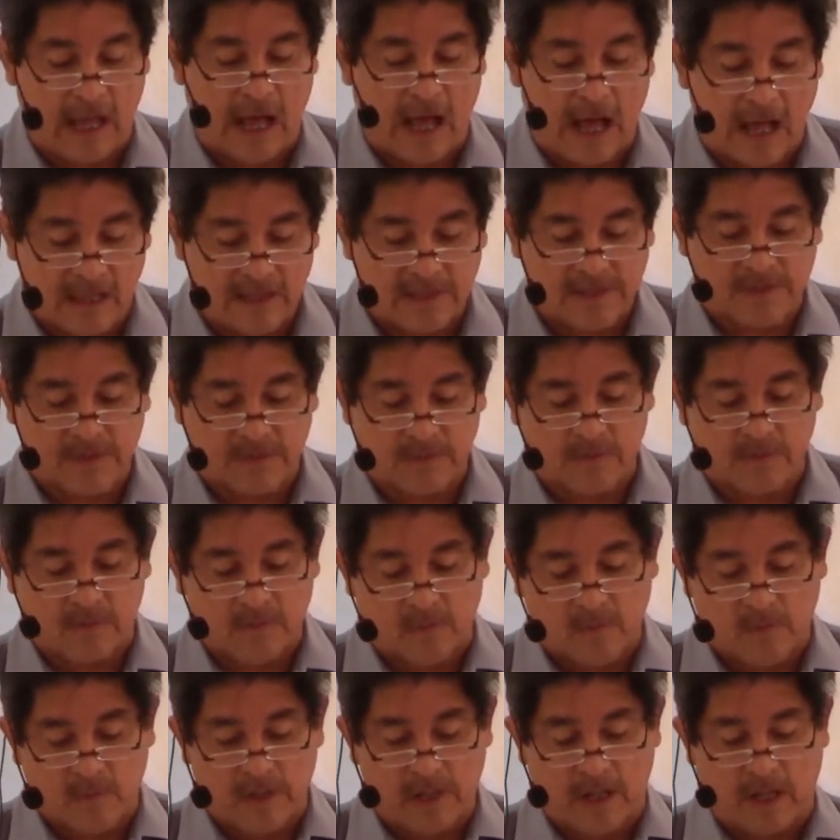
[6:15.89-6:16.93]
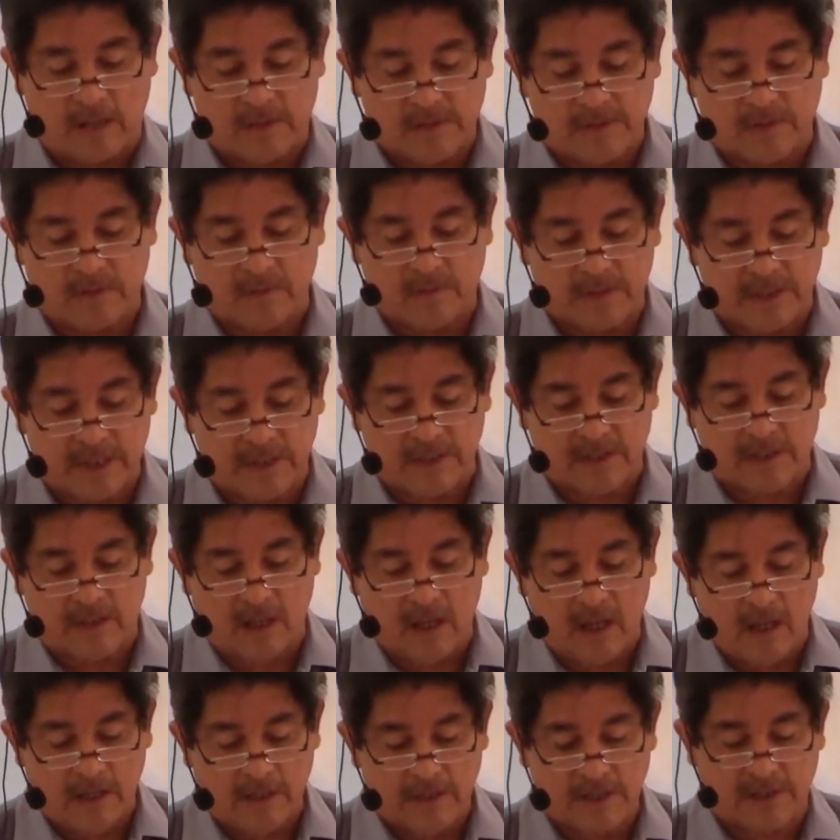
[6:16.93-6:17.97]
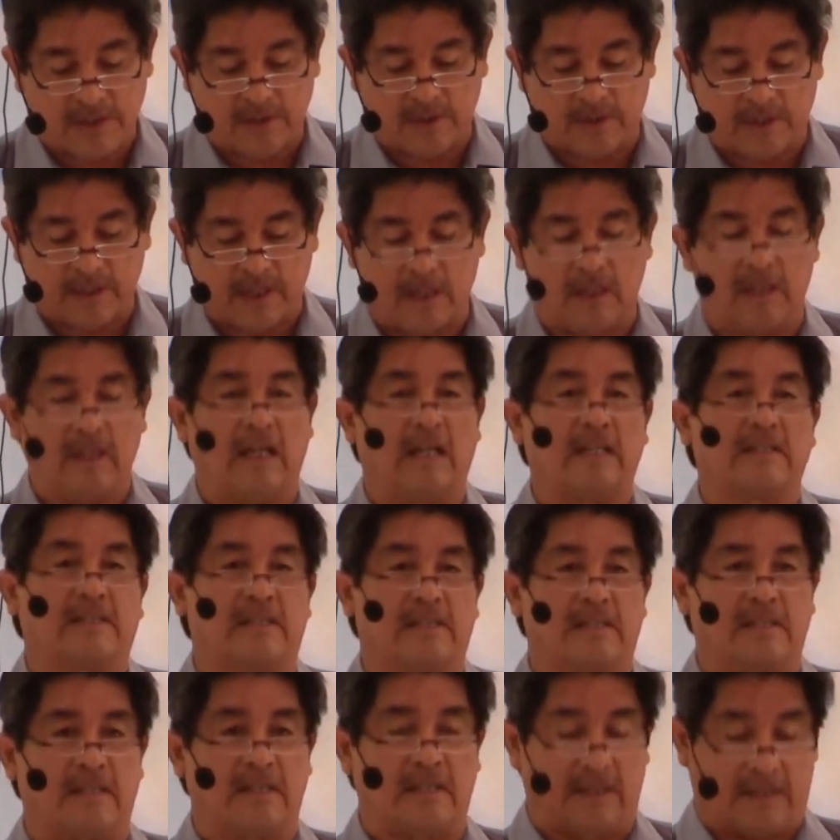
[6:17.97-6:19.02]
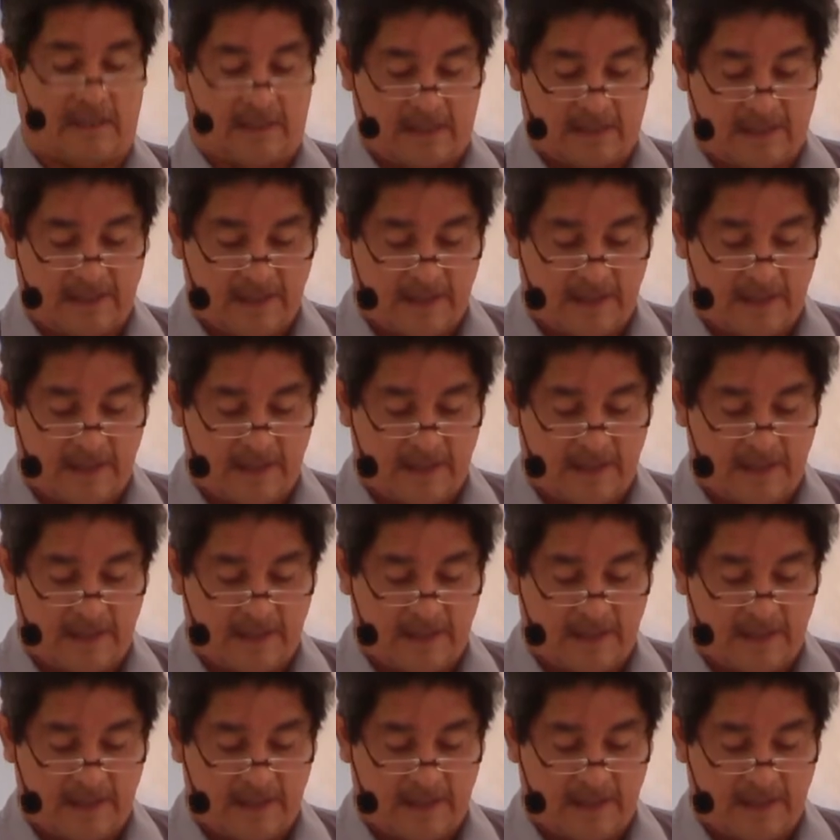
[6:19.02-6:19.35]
also with historical antecedents.